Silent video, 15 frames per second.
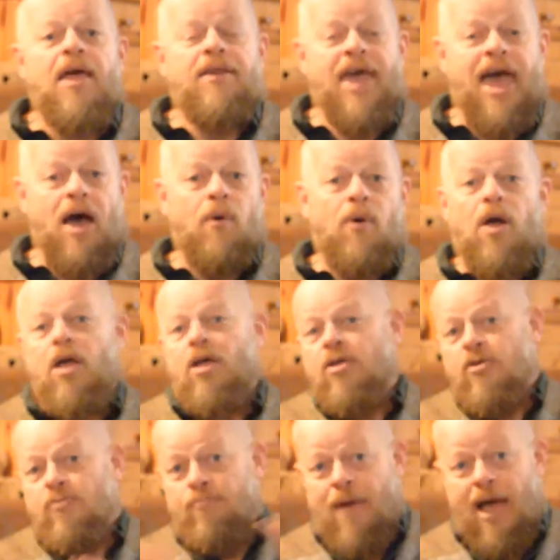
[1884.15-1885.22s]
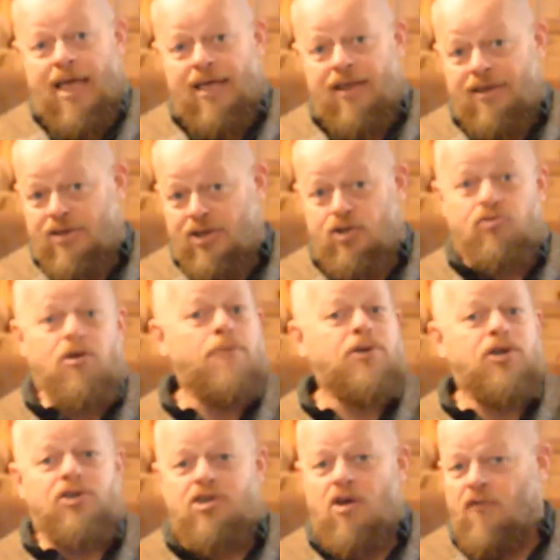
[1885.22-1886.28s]
Now, my
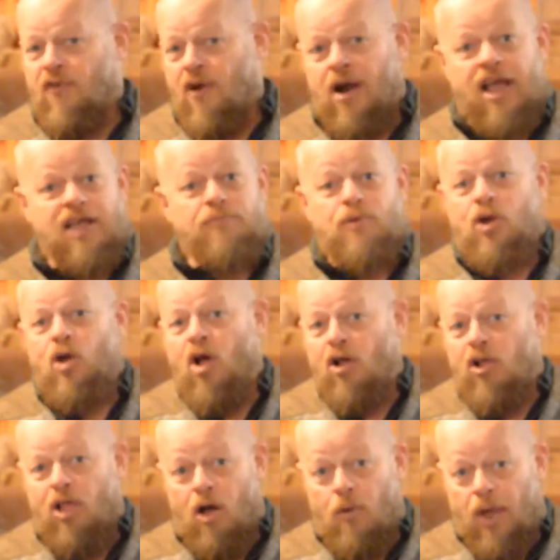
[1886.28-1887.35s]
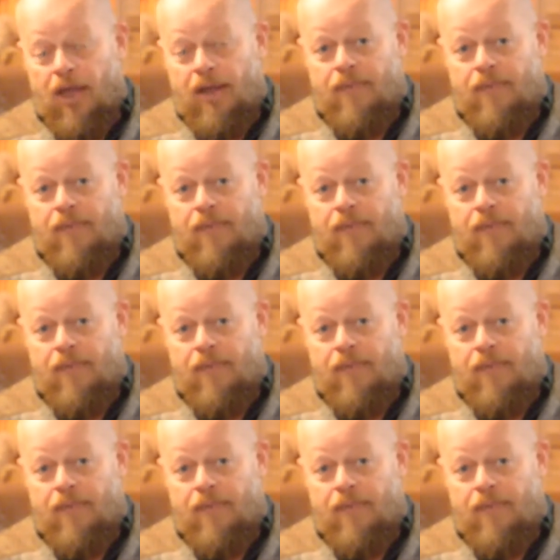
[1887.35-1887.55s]
description so far has been all glowing.